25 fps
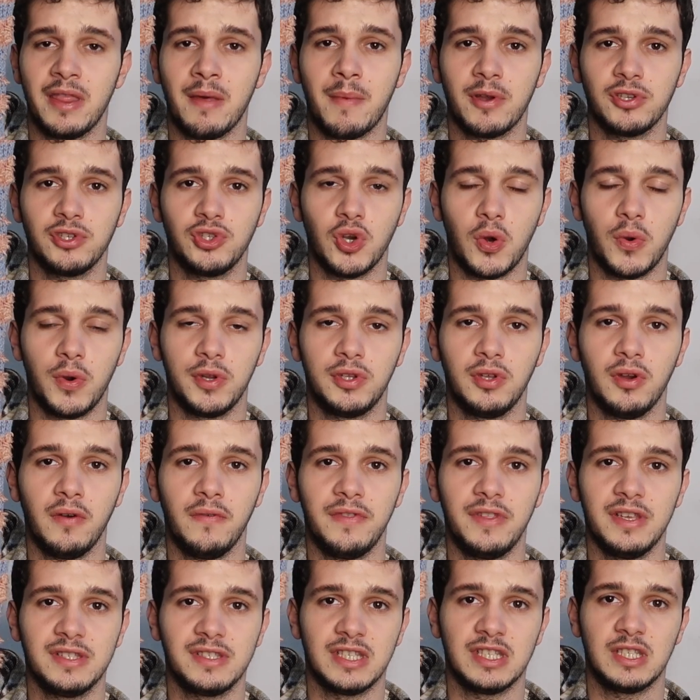the majority
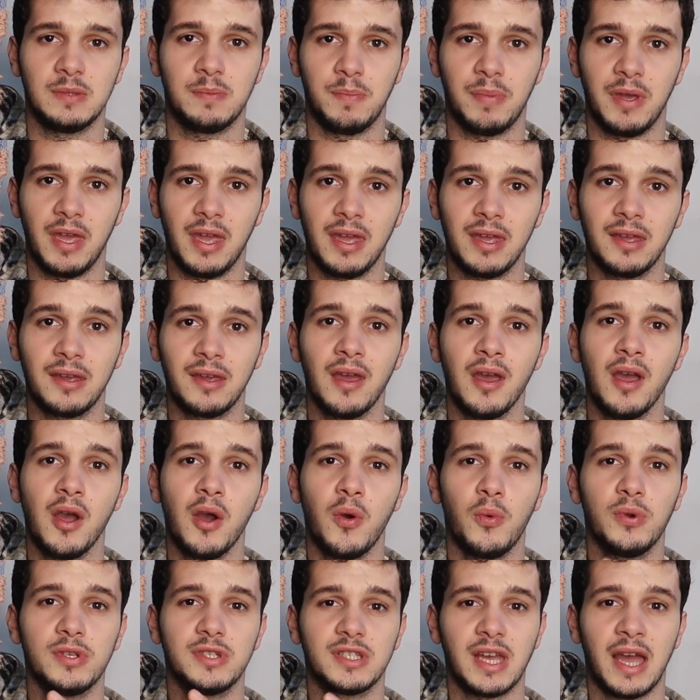of this is pink,
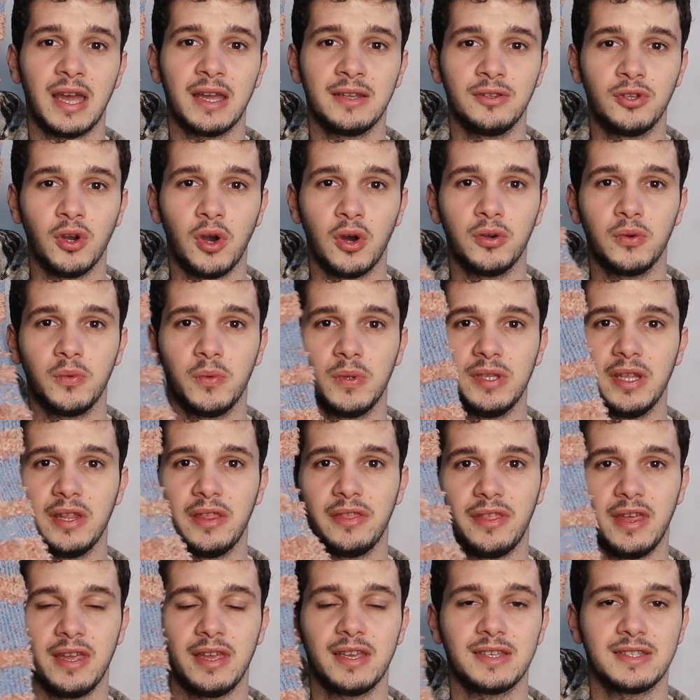which I don't really
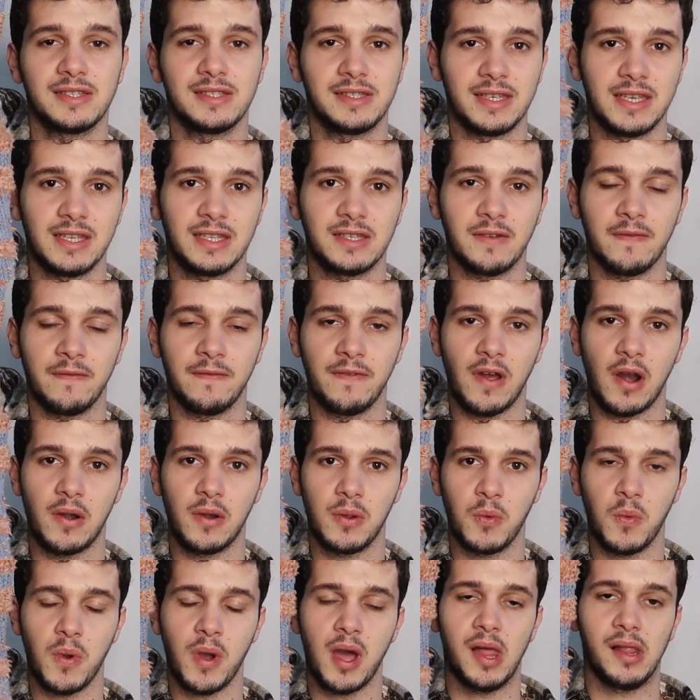think sits
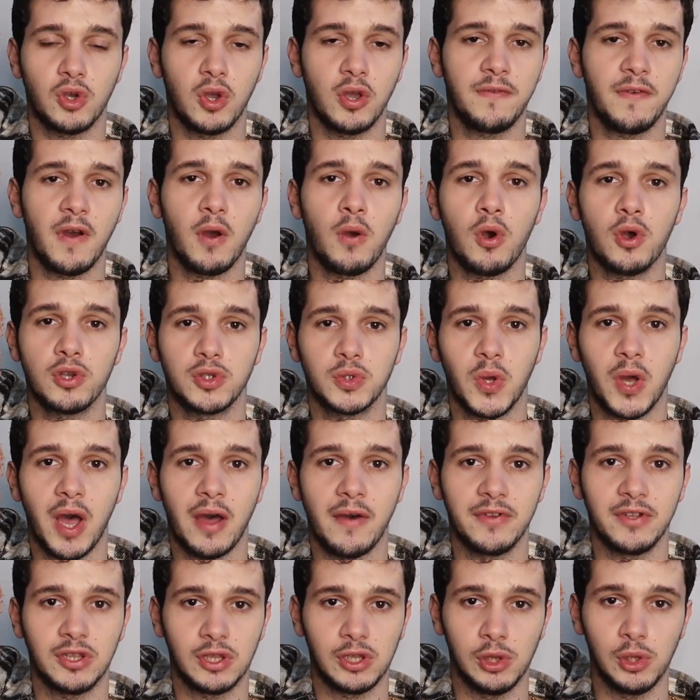very well. So if I was to
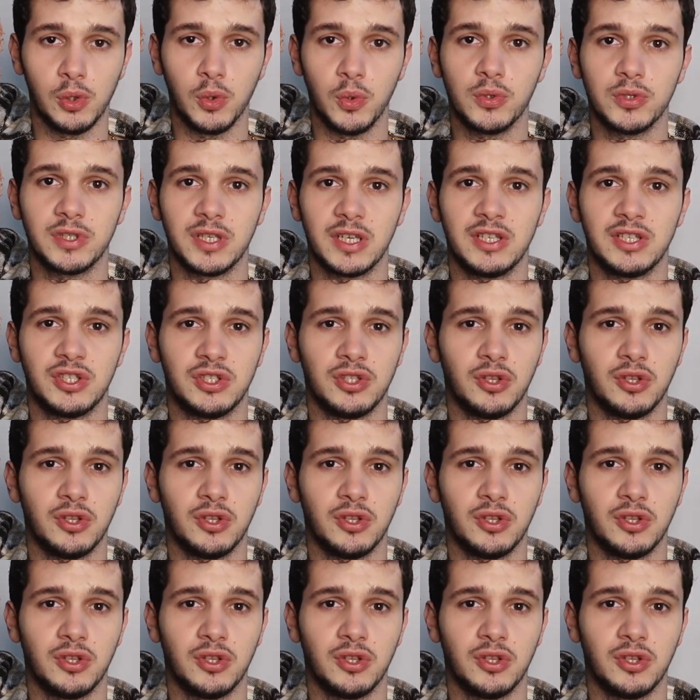have it loose, it's